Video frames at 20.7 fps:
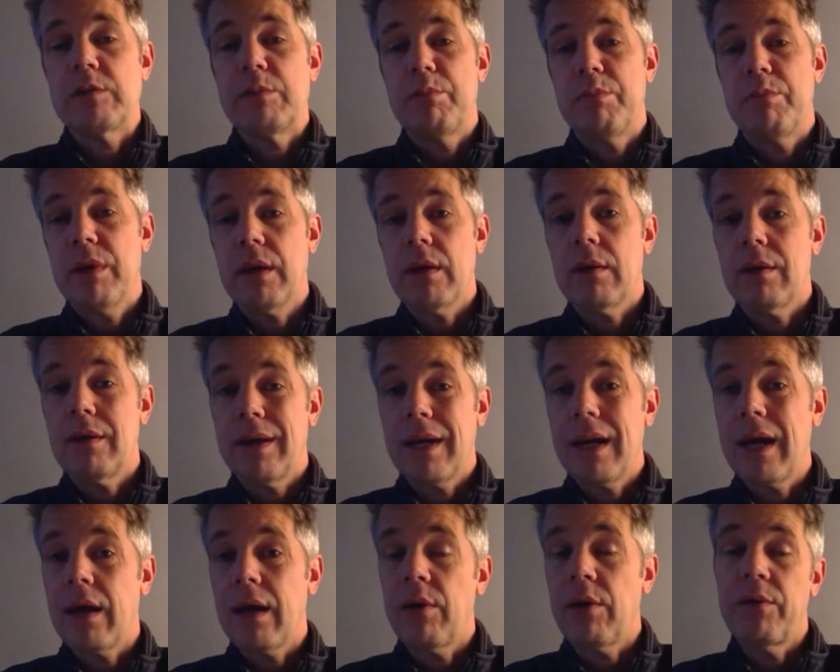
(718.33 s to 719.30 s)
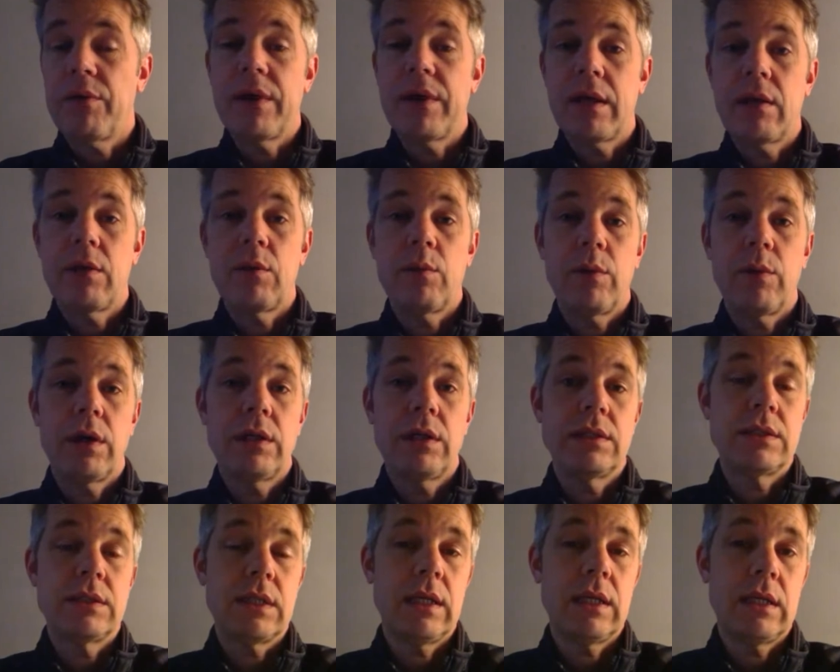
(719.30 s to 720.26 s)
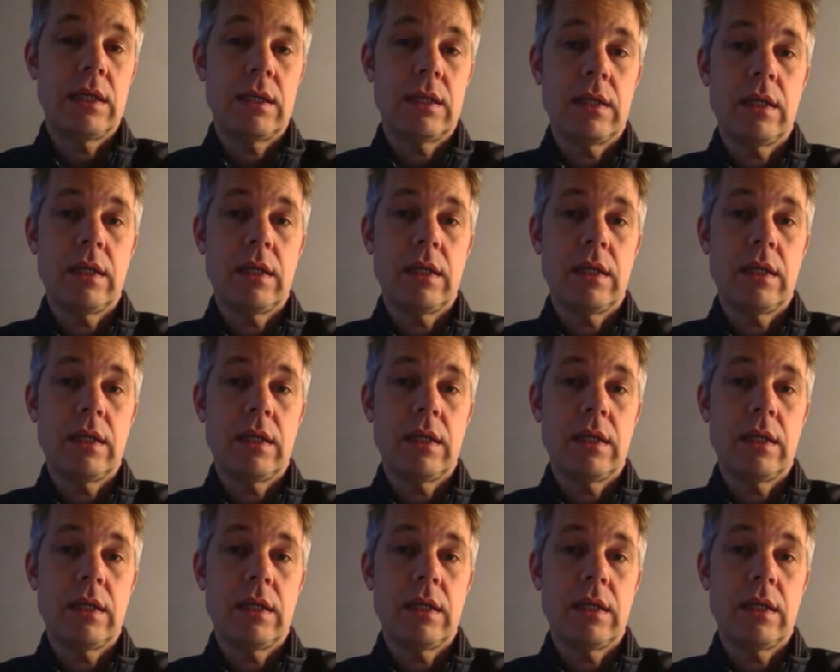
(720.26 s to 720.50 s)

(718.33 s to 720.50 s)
much bigger now than it was in